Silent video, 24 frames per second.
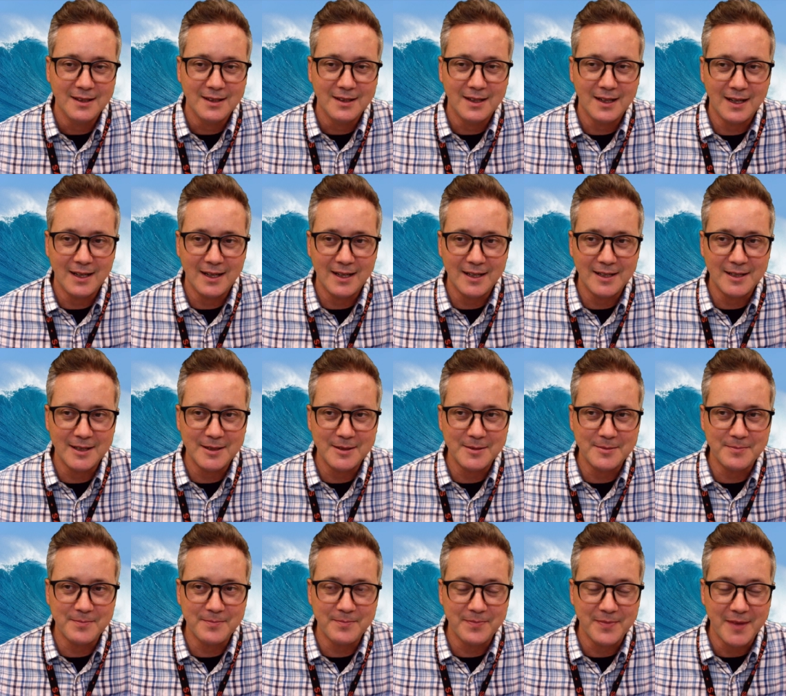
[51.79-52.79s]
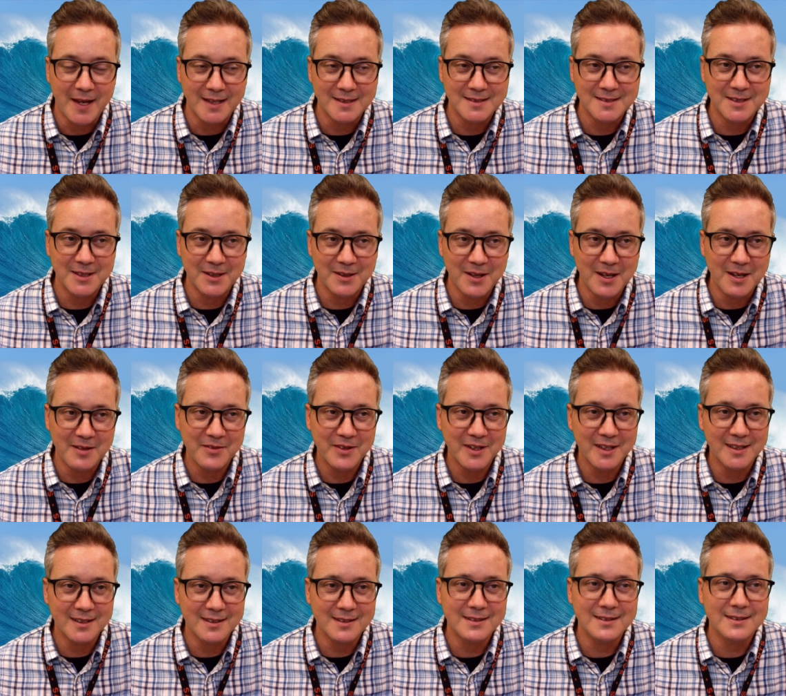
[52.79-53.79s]
I still love
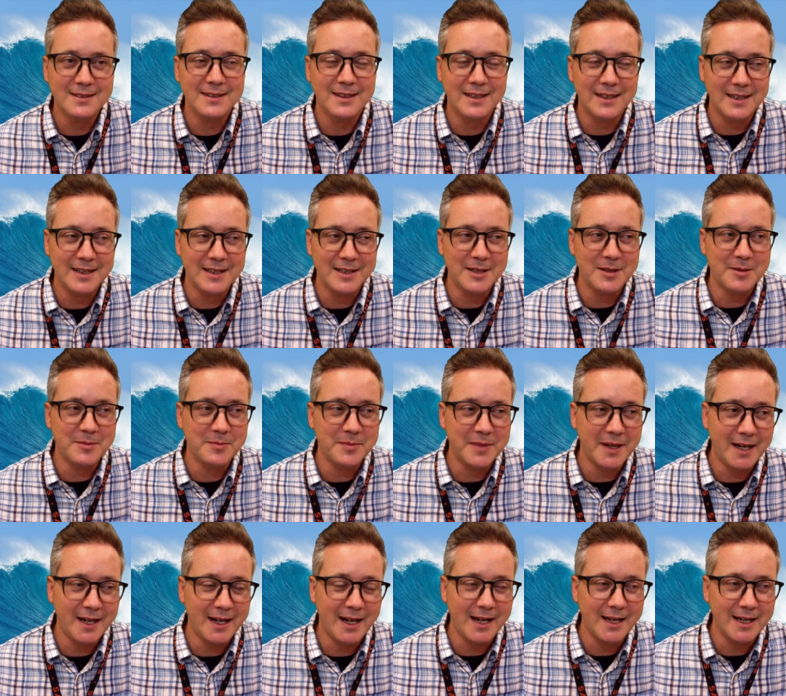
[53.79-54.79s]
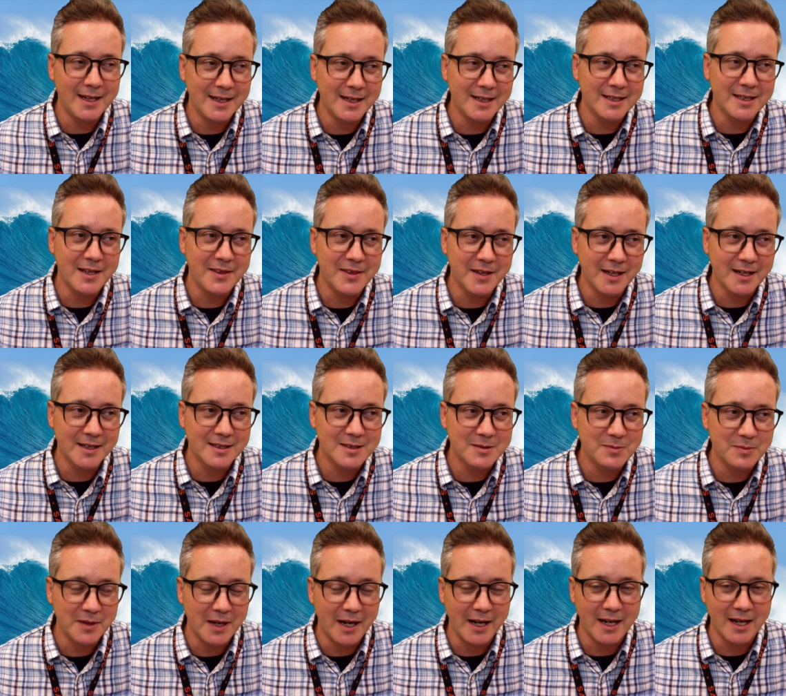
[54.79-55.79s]
it, and I think
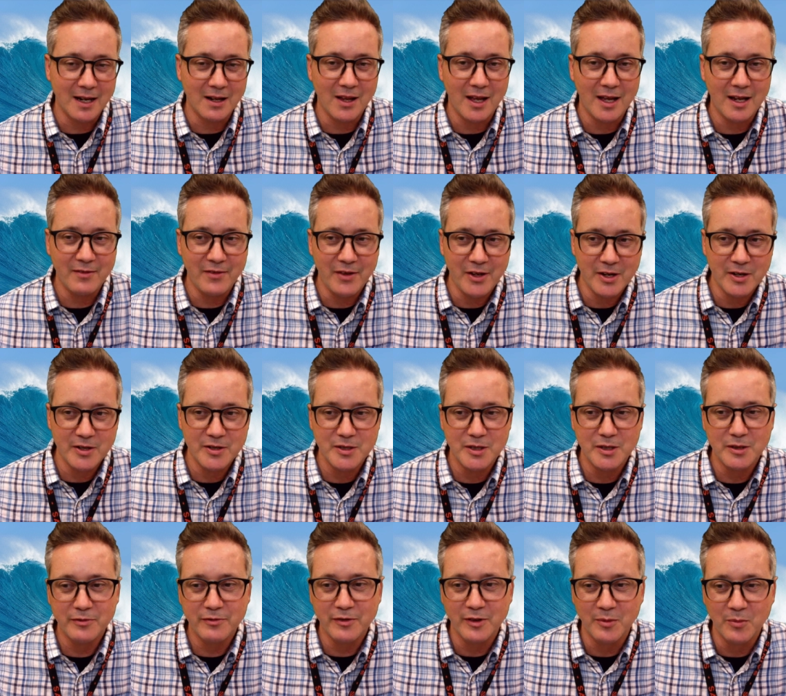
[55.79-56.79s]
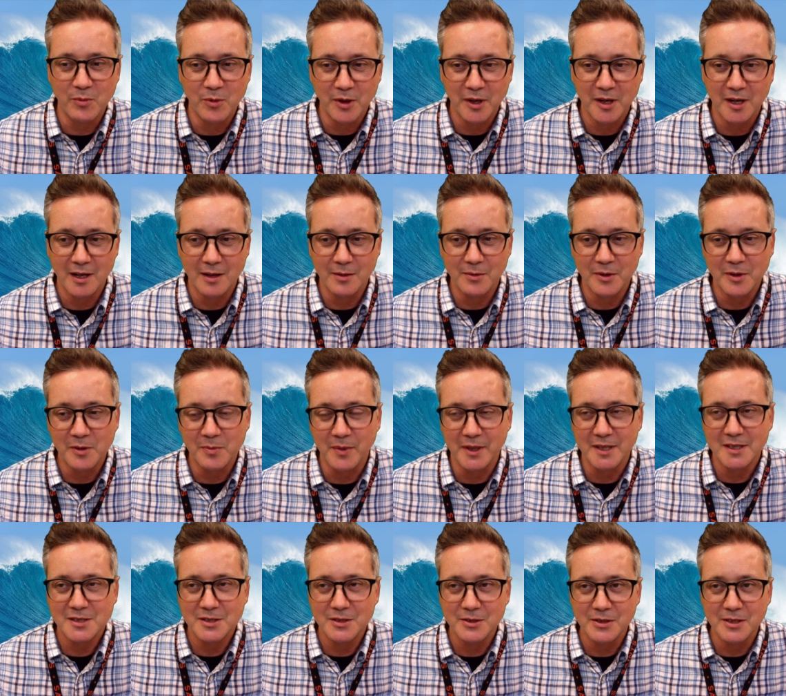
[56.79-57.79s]
I get a lot of energy from working with my
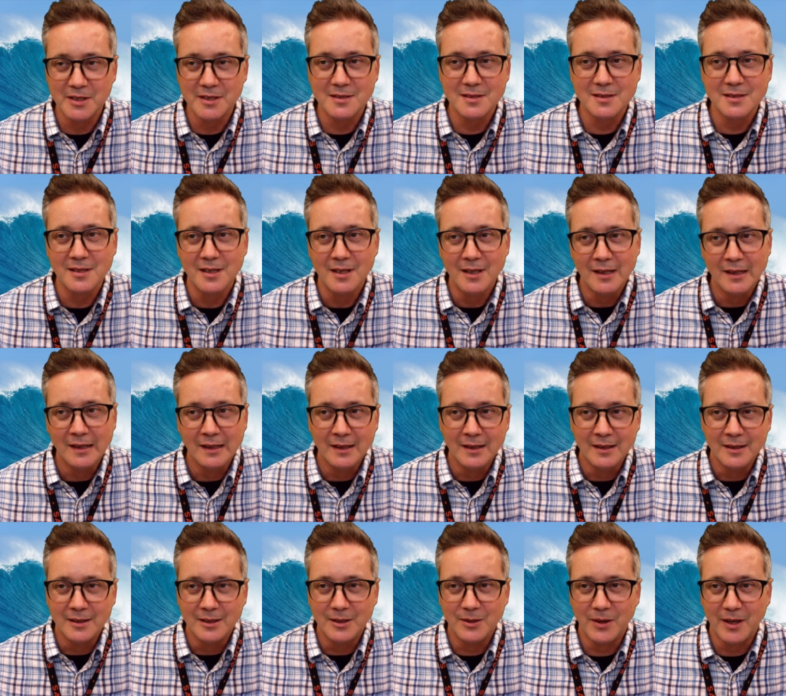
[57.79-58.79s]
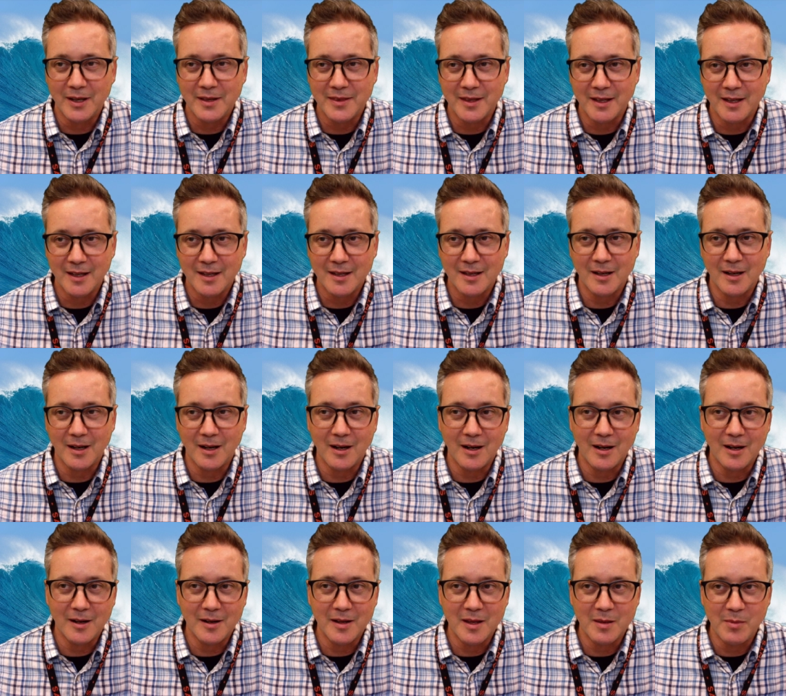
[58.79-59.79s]
students, who I think
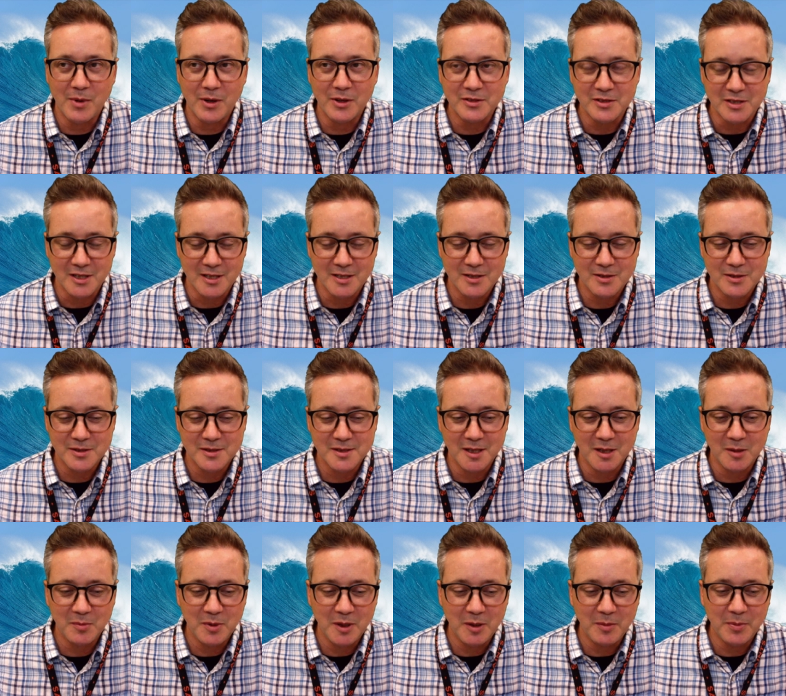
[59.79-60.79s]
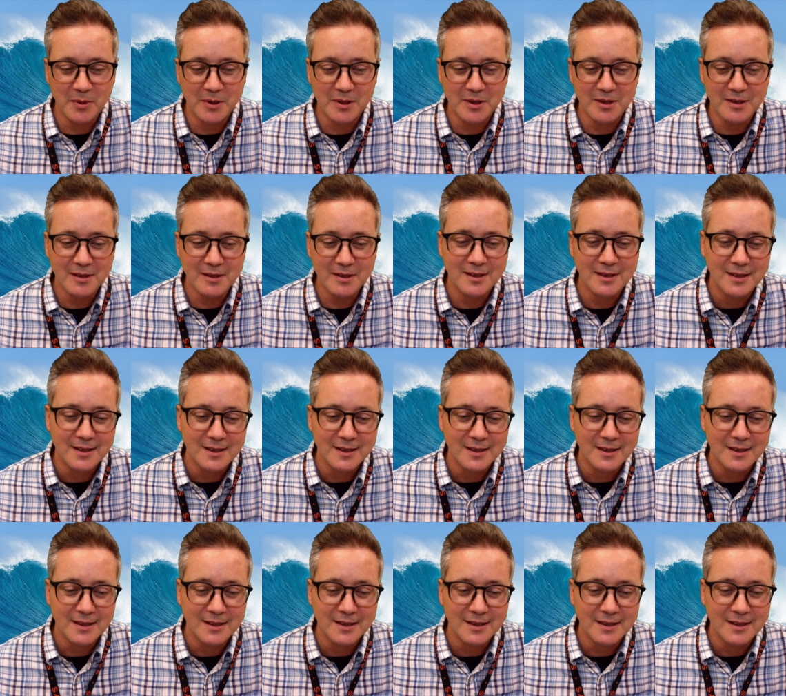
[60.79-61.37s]
are the most interesting people.